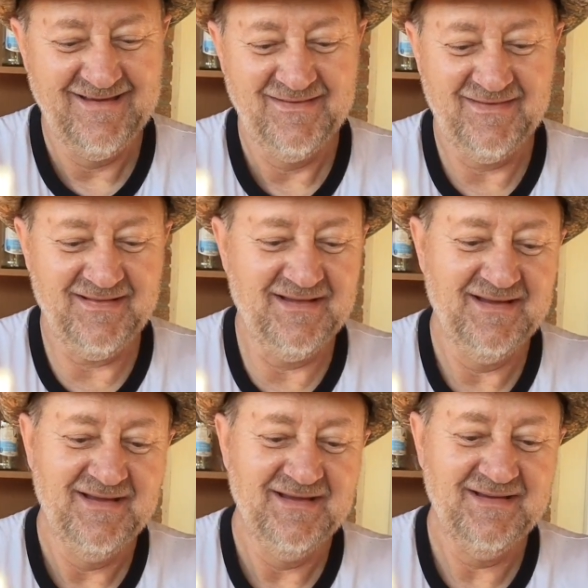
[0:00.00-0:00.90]
Well,
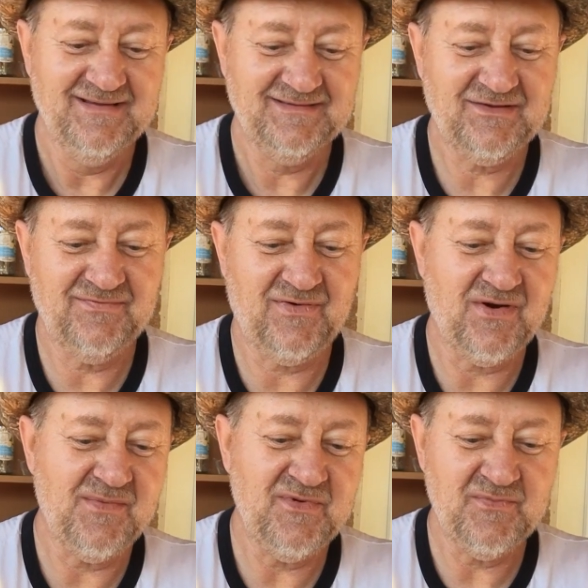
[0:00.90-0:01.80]
so far
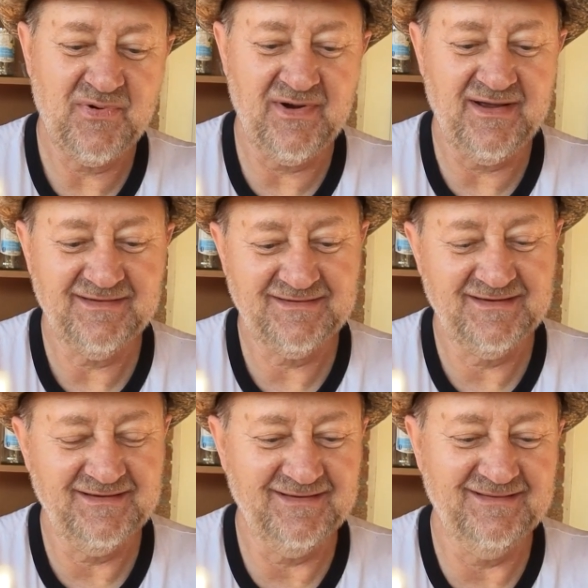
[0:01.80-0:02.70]
I'm impressed.
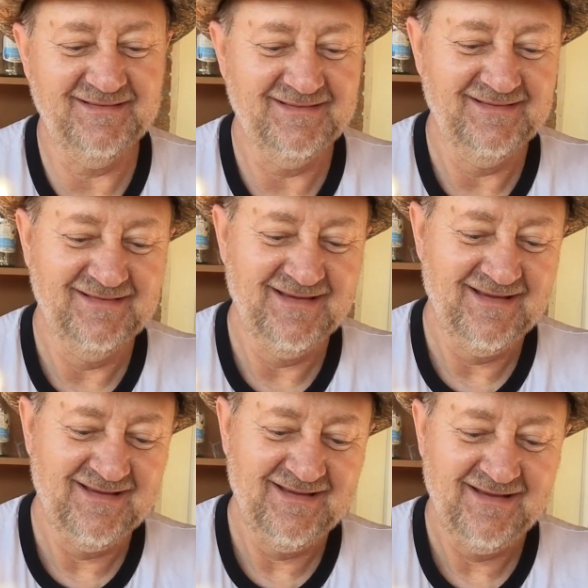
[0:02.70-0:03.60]

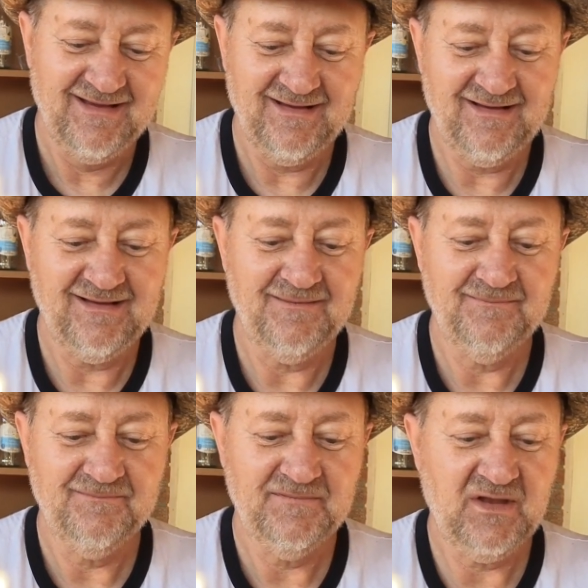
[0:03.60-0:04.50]
You
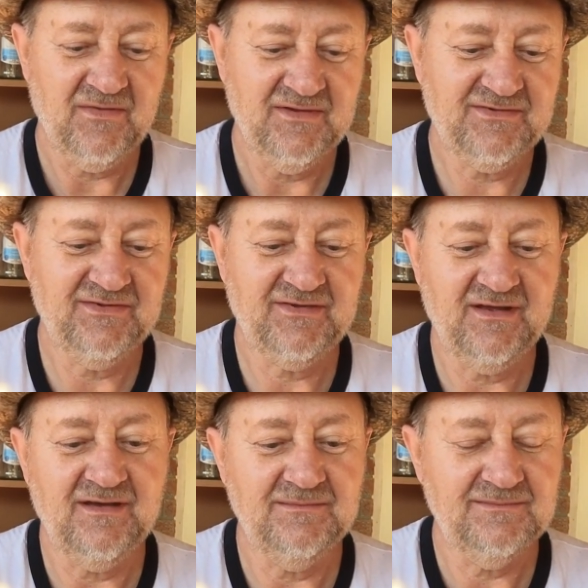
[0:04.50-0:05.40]
know, this is
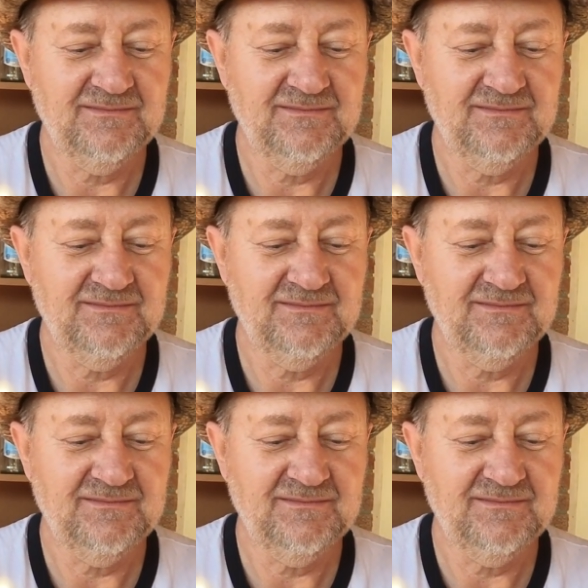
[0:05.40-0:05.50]
like